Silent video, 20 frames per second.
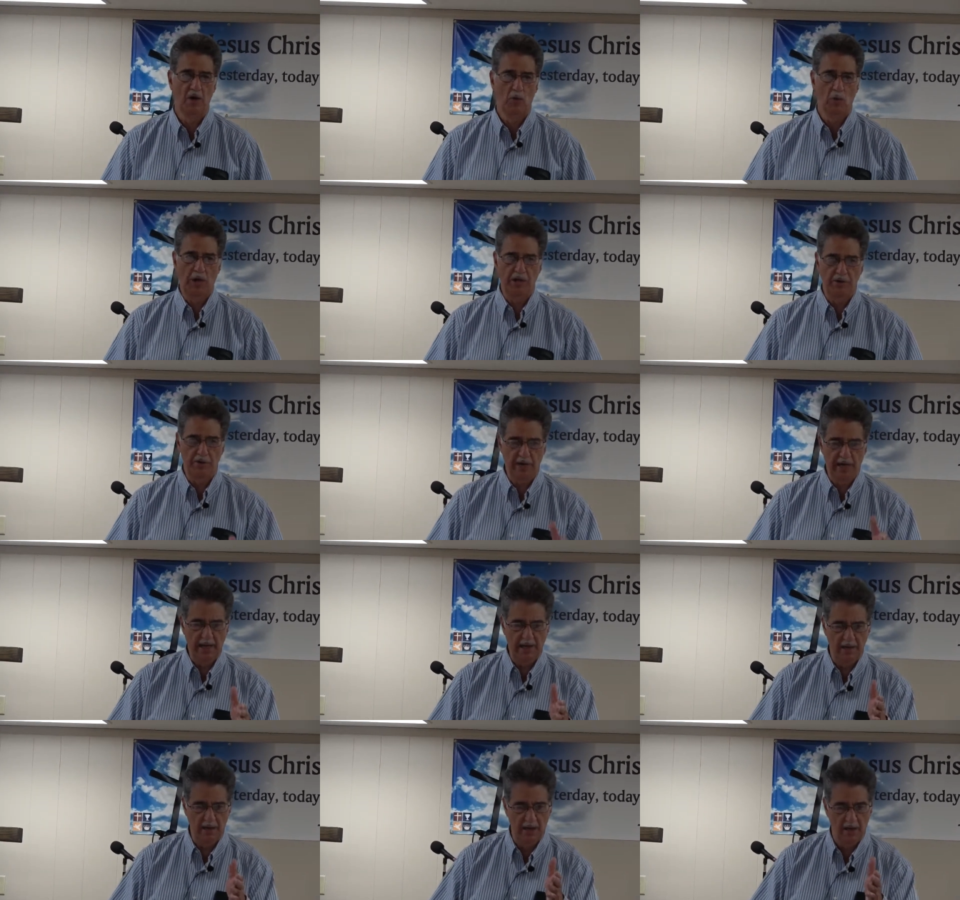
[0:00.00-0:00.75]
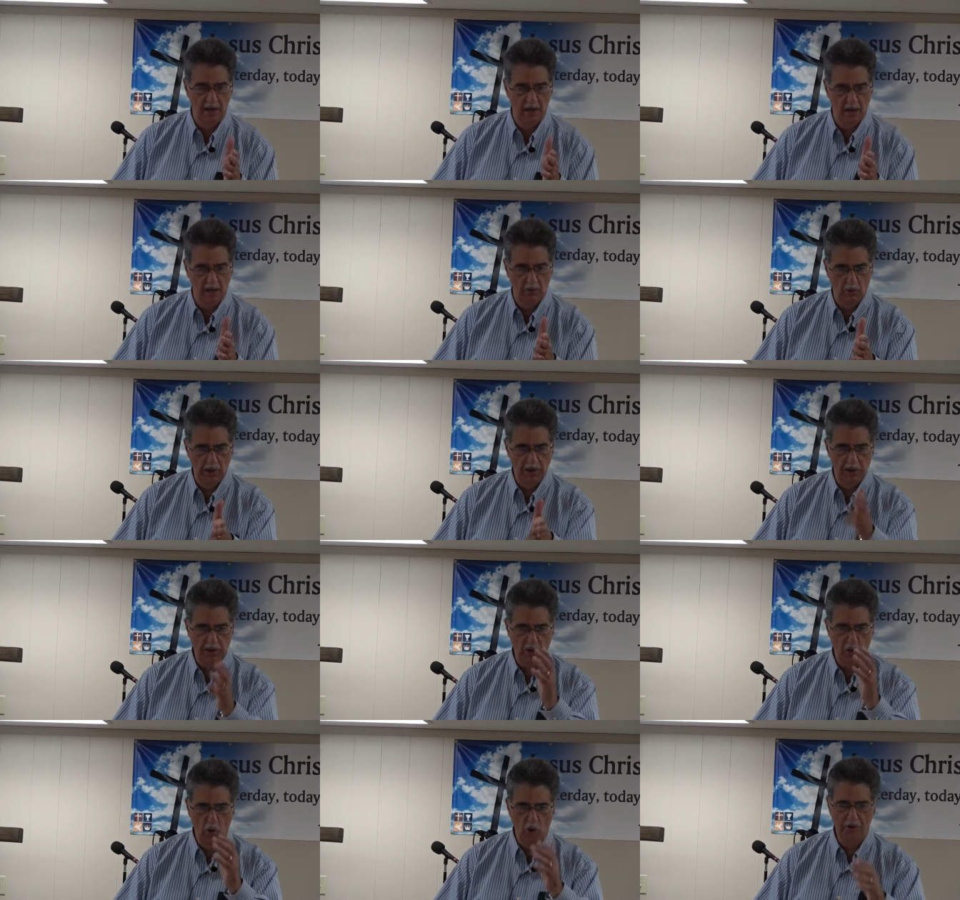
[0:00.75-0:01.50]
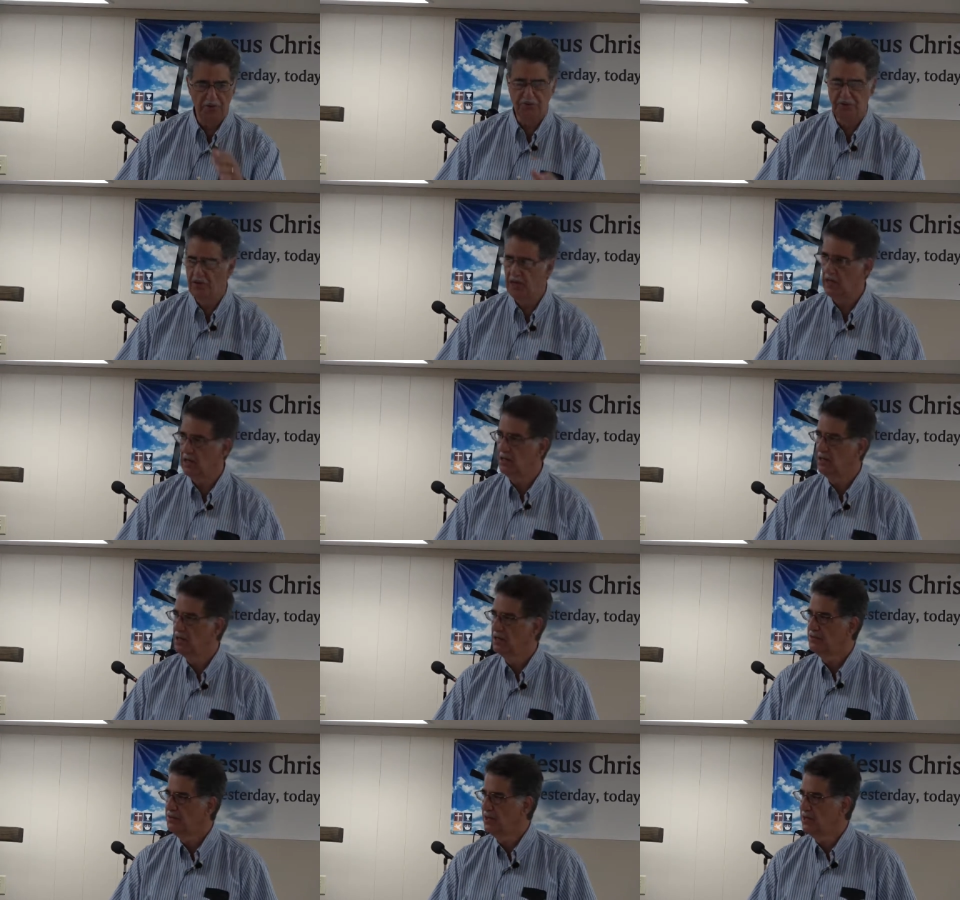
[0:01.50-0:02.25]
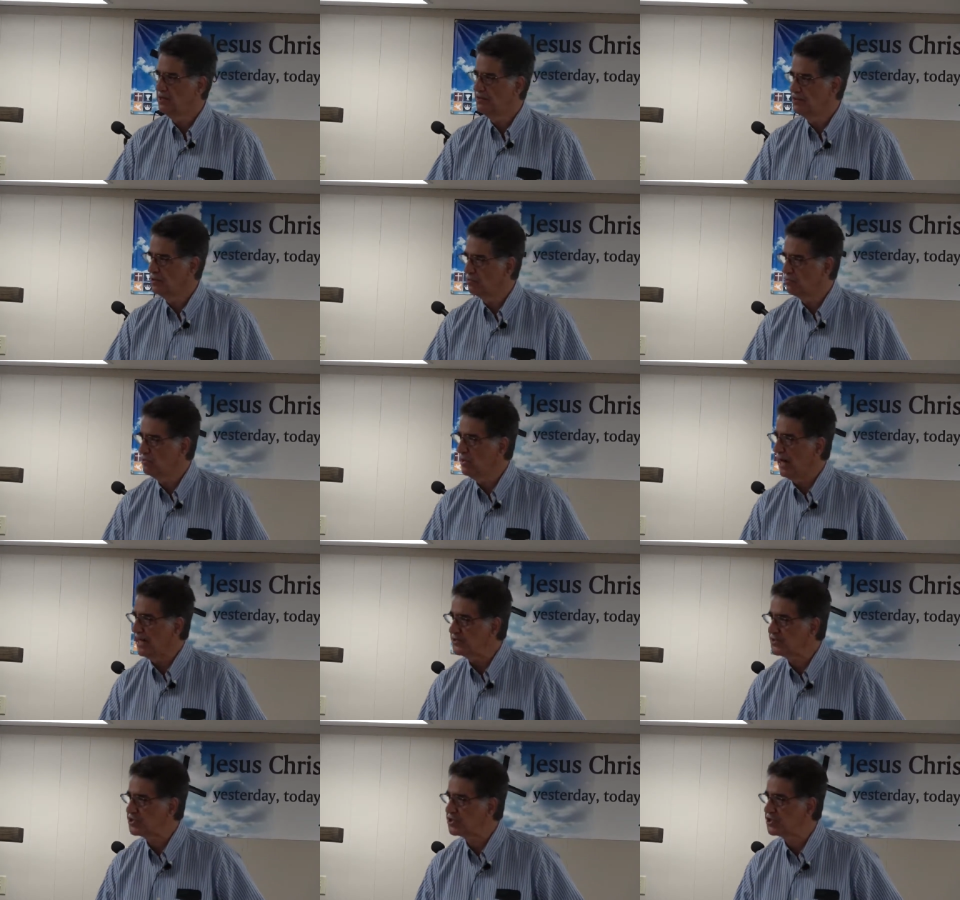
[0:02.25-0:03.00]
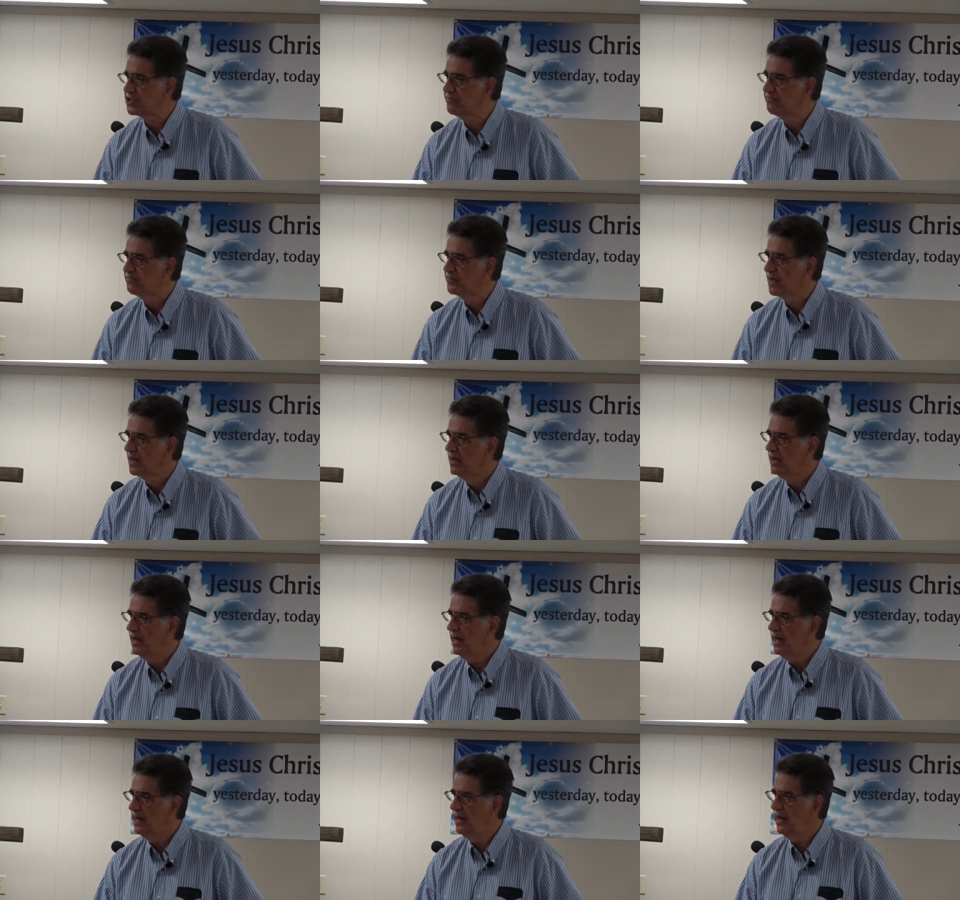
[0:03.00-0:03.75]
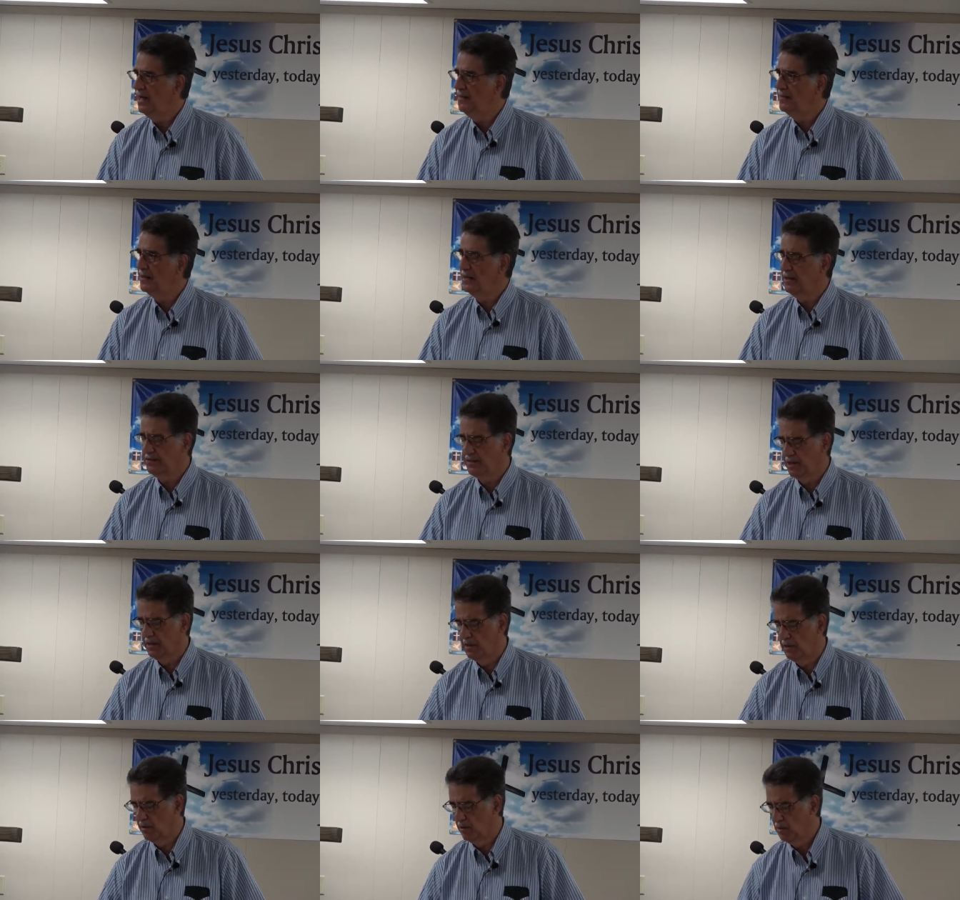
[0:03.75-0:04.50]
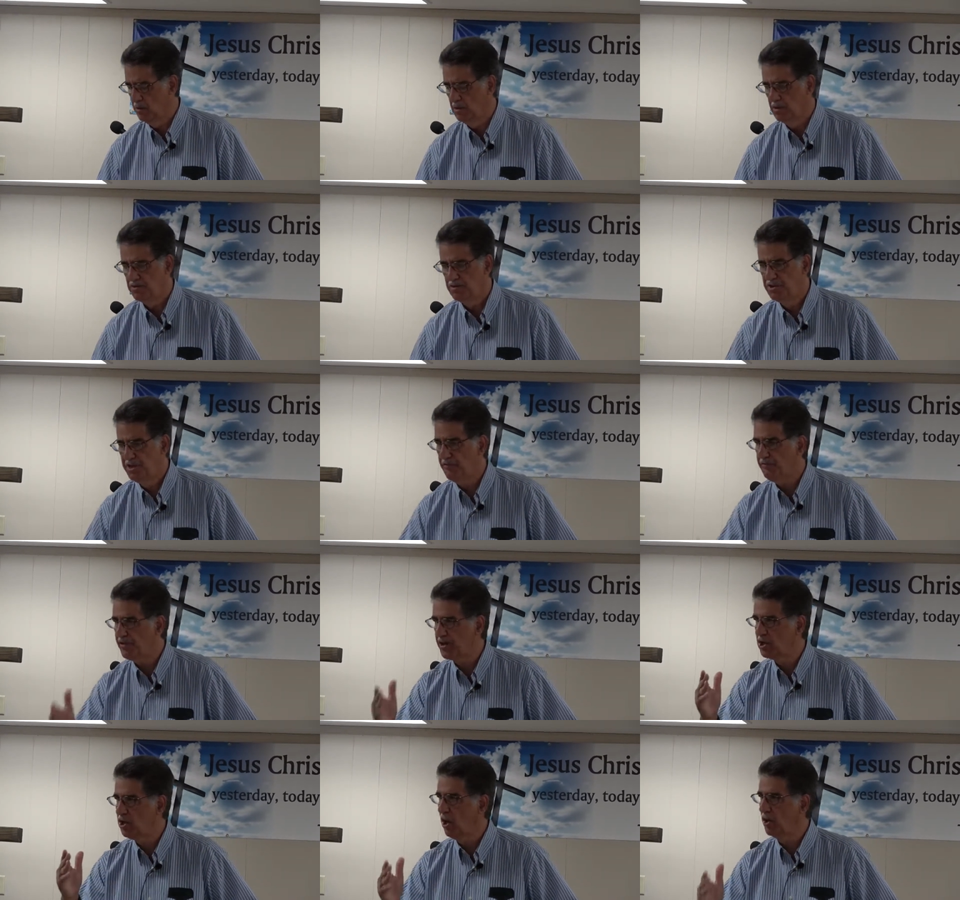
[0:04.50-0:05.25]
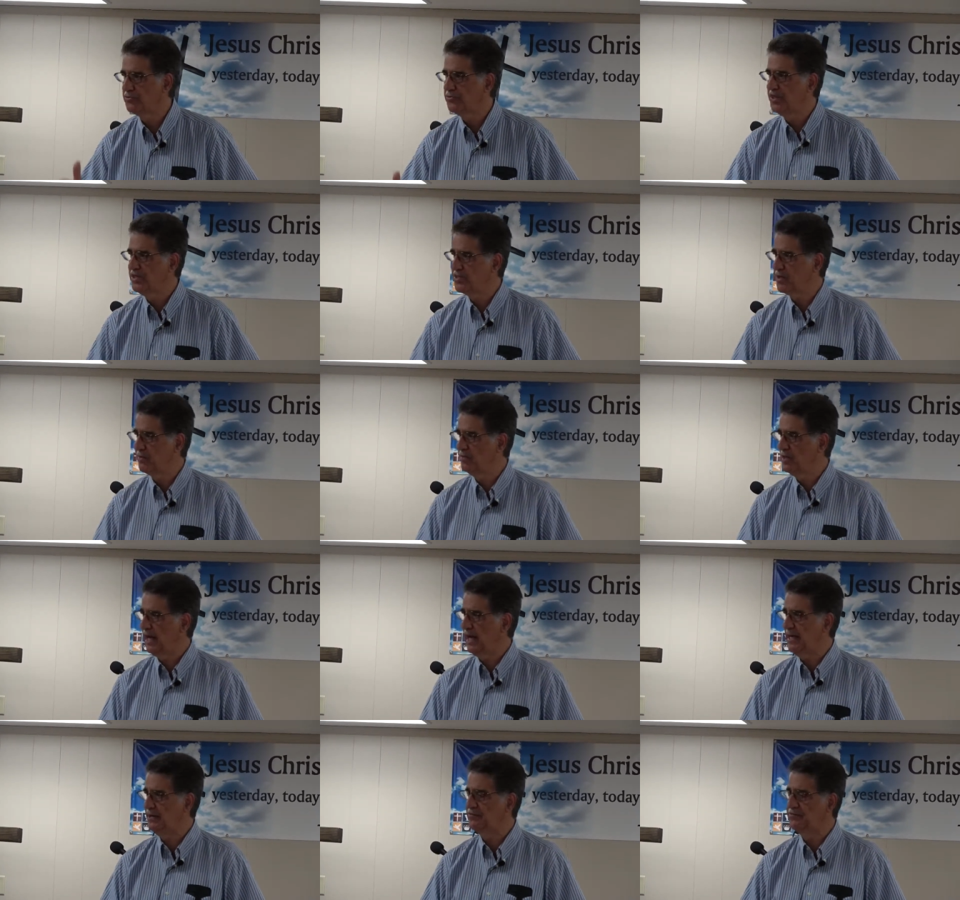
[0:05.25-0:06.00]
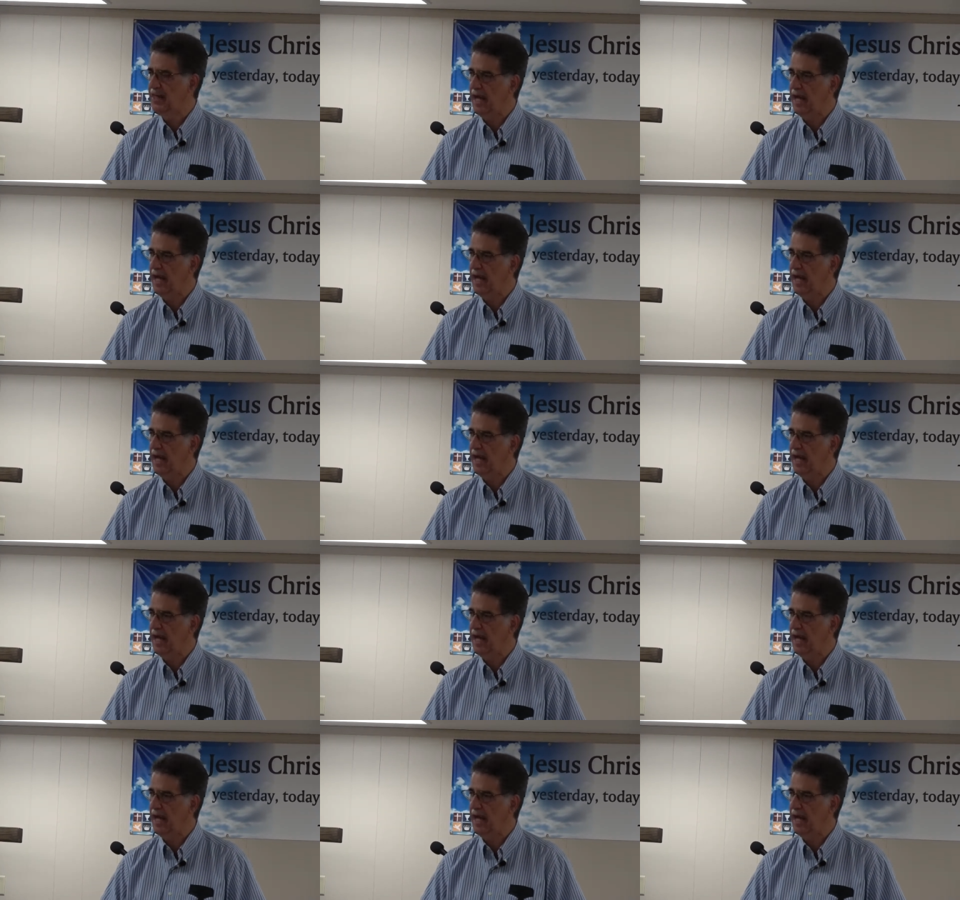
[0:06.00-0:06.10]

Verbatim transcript: when you're, in the, when you're going through the, the, the ruts and, and the, the little difficulties of life.